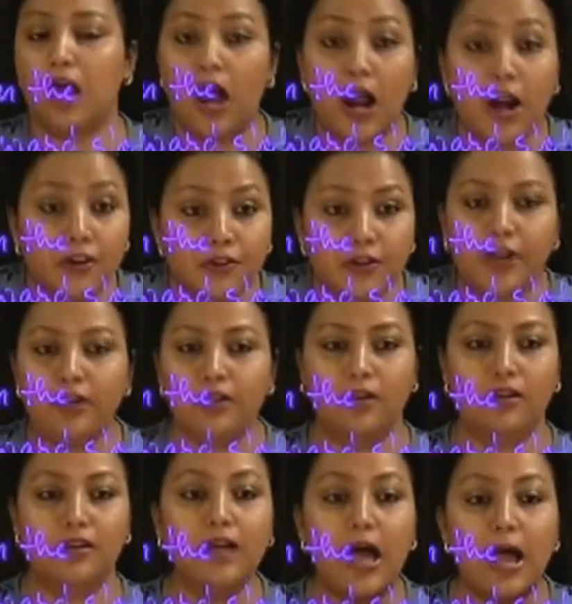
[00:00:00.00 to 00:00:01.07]
100
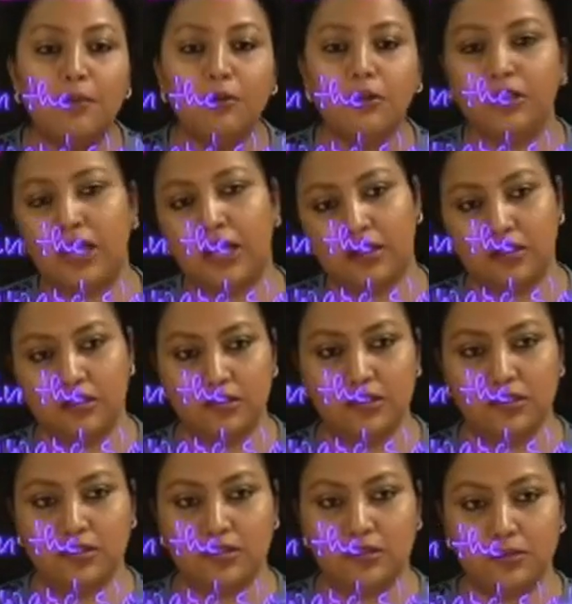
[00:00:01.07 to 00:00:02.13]
diamond
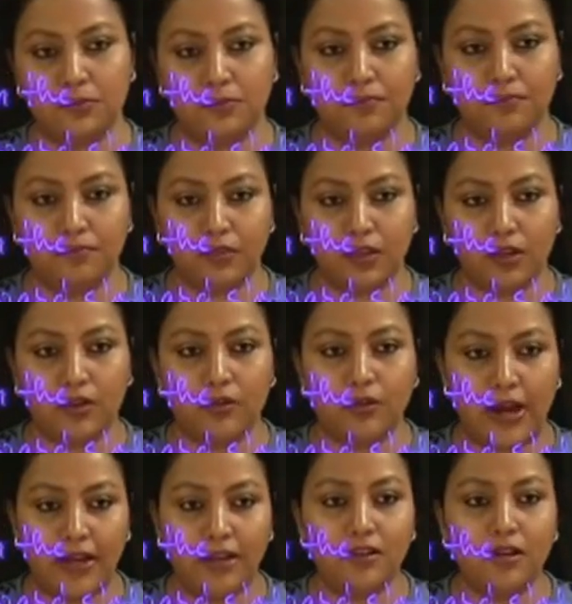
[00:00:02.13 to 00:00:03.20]
necklaces,
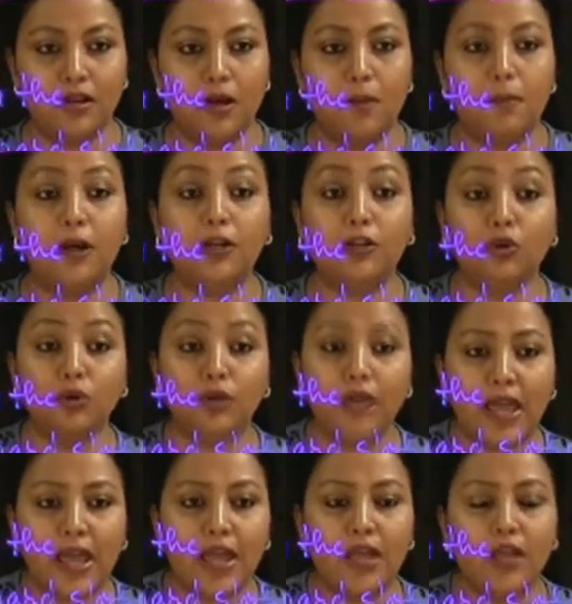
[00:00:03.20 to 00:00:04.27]
right? But
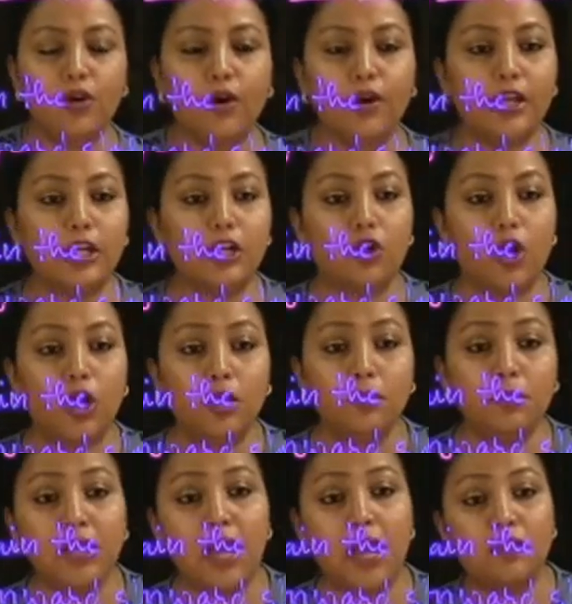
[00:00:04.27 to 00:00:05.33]
today your
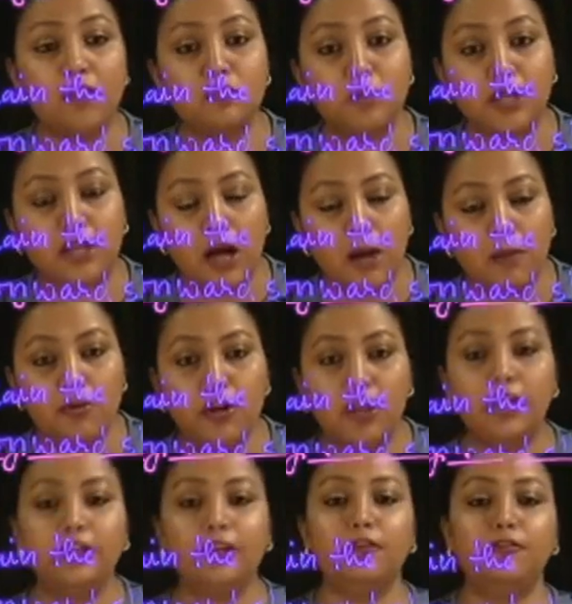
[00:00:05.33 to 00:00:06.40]
economy has become
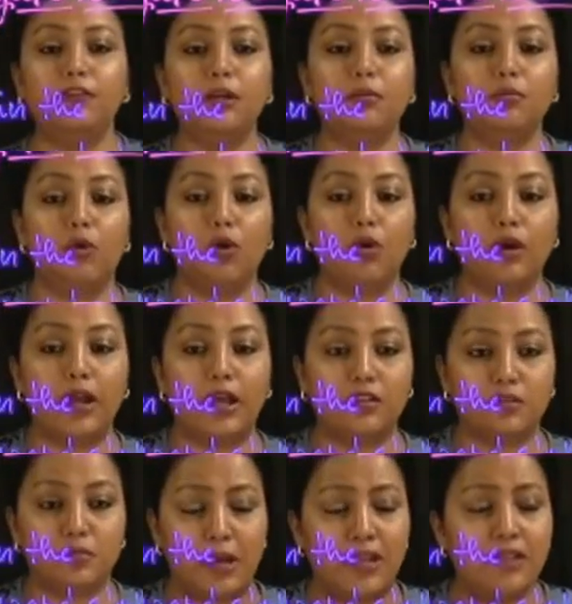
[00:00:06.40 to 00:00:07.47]
relatively more
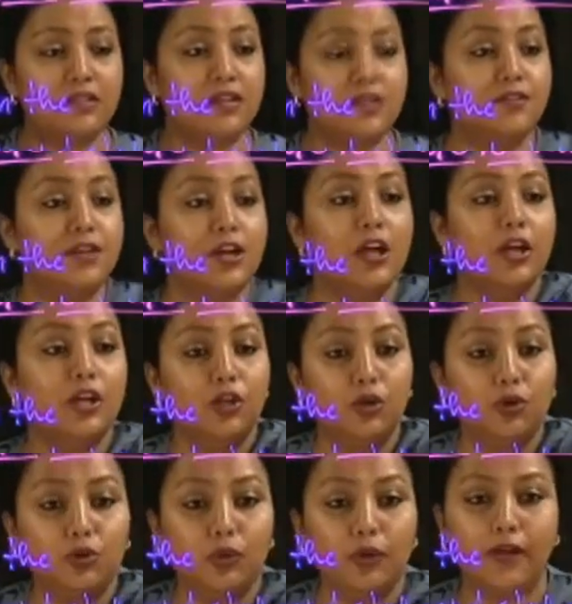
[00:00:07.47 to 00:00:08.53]
expensive
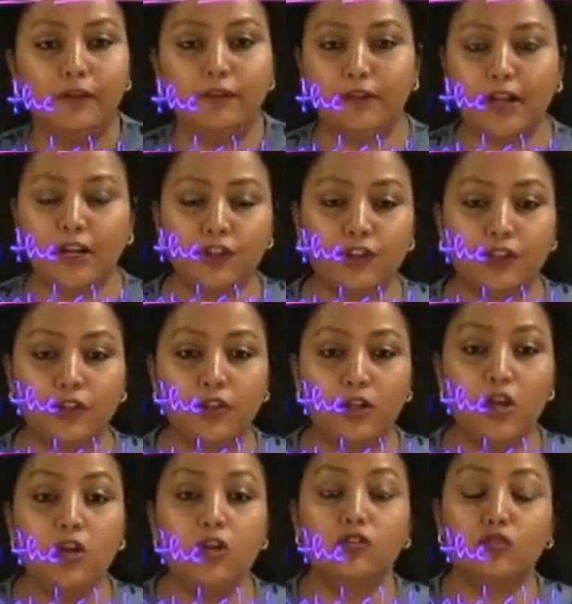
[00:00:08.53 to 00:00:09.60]
due to inflation.
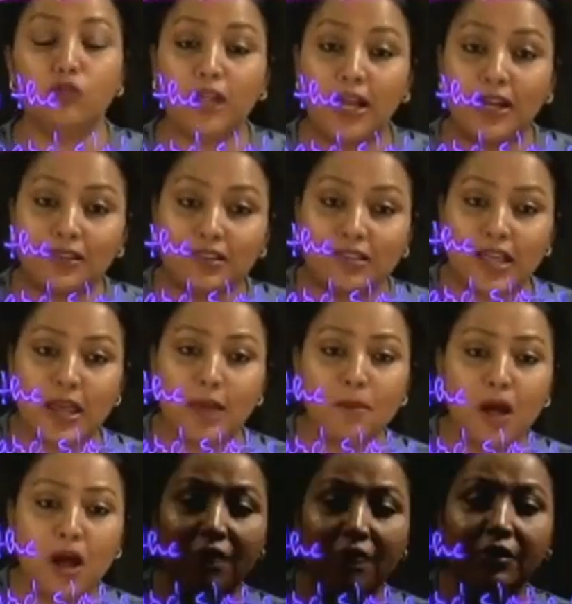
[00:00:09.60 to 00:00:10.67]
So that same
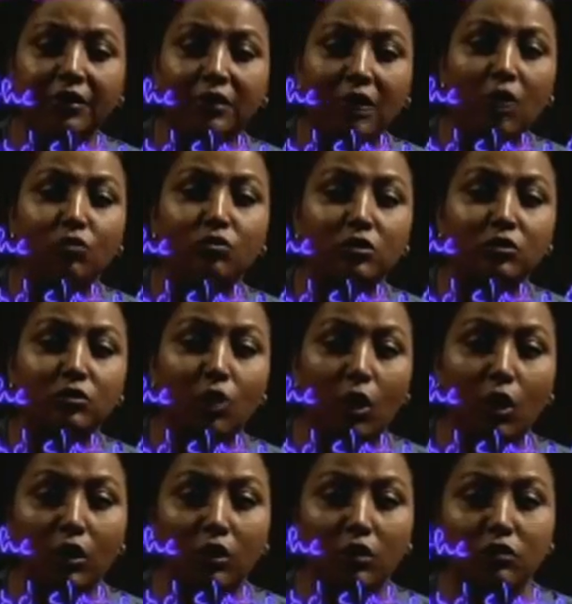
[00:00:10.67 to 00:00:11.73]

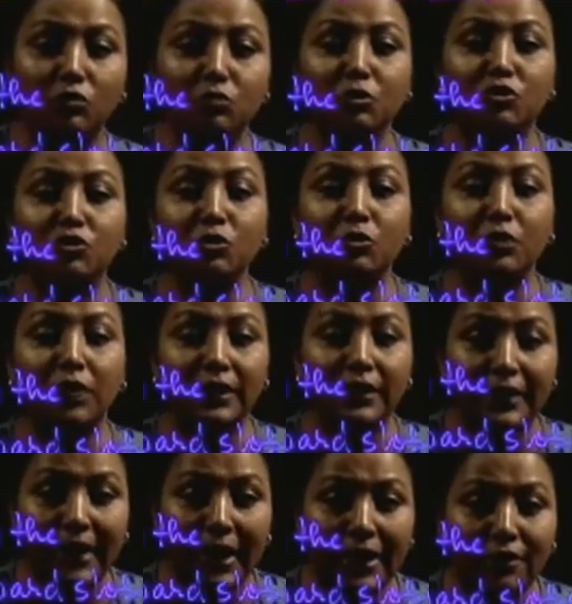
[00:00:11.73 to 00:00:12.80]
$100,000 which you
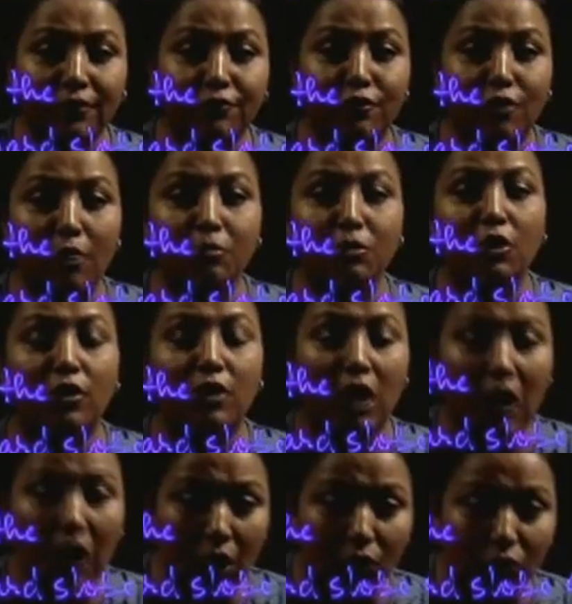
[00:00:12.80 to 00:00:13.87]
can get from your
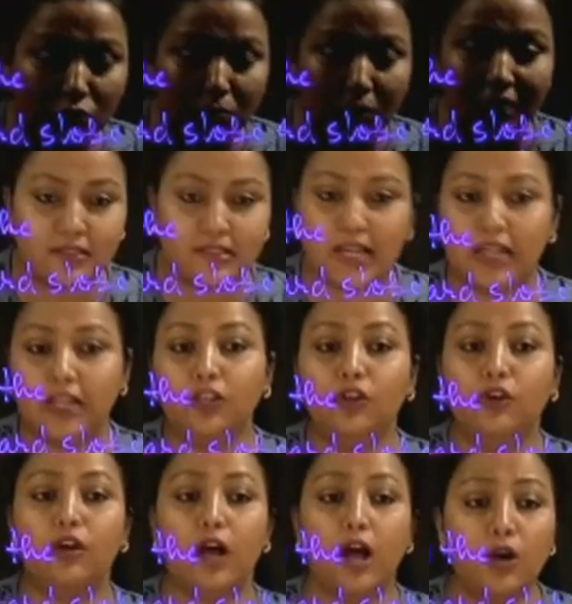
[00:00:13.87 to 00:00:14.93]
house by selling
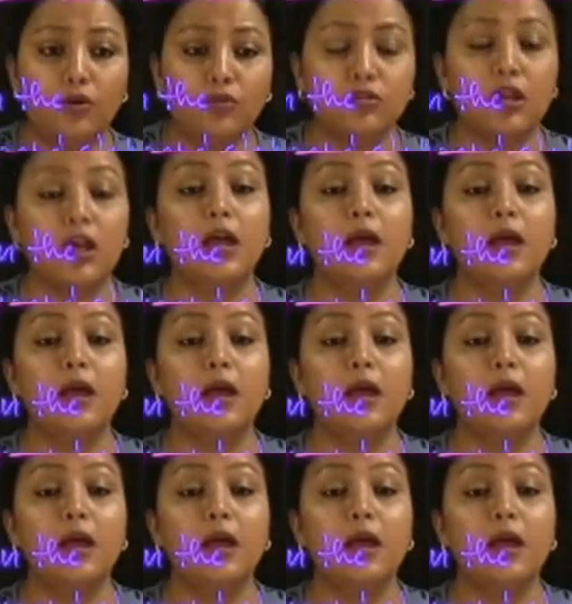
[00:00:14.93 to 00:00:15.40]
your house,